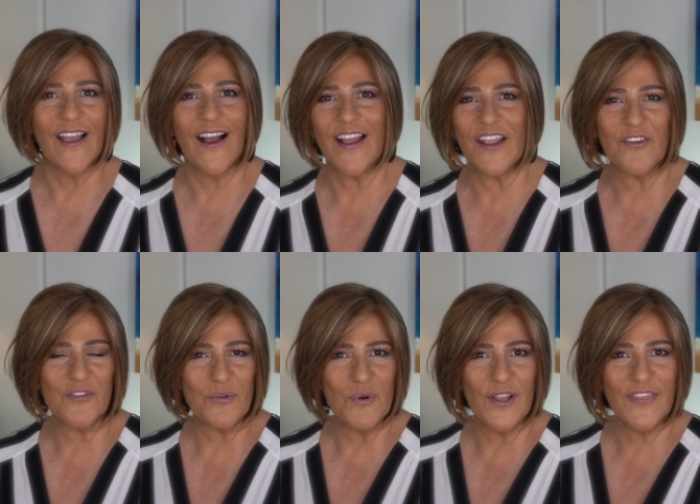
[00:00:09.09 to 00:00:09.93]
Hi
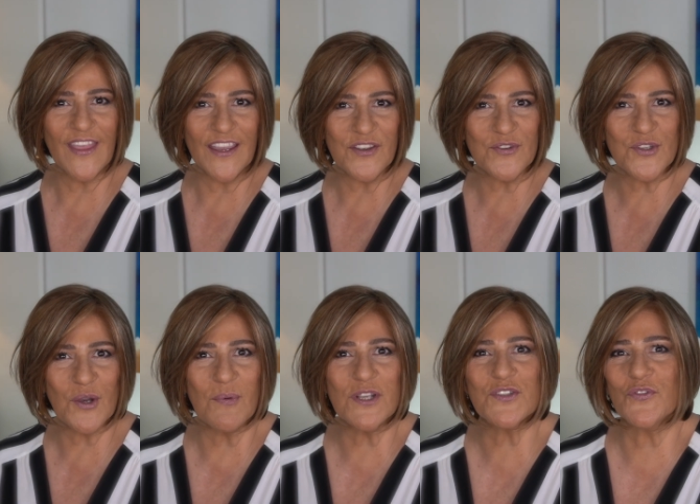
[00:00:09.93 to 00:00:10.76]
everyone, thank you so
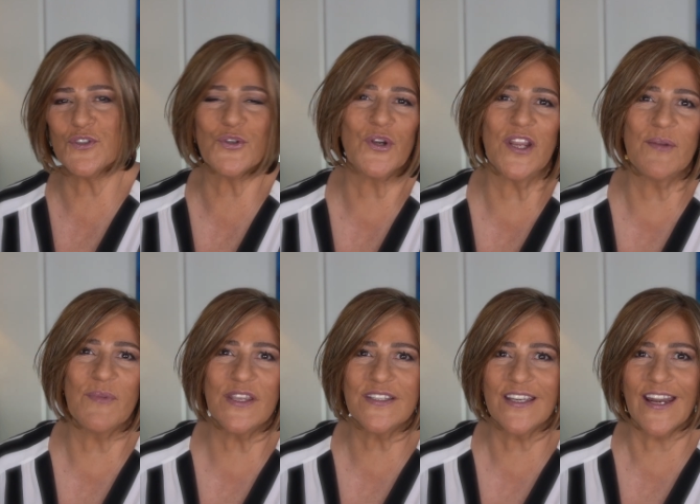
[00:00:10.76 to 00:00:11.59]
much for joining
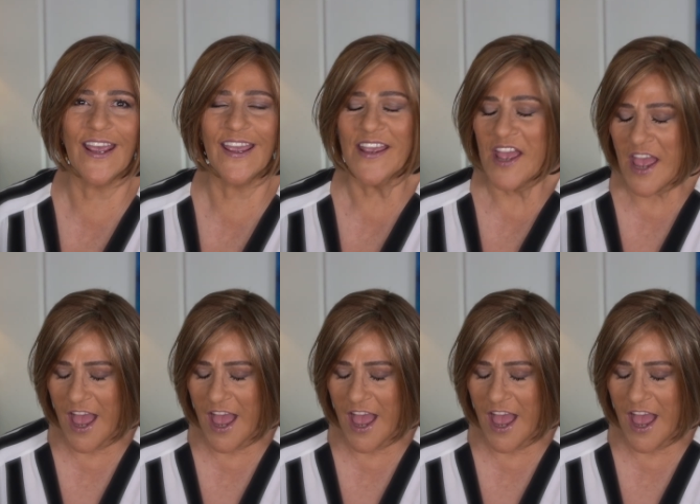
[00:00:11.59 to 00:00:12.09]
me today.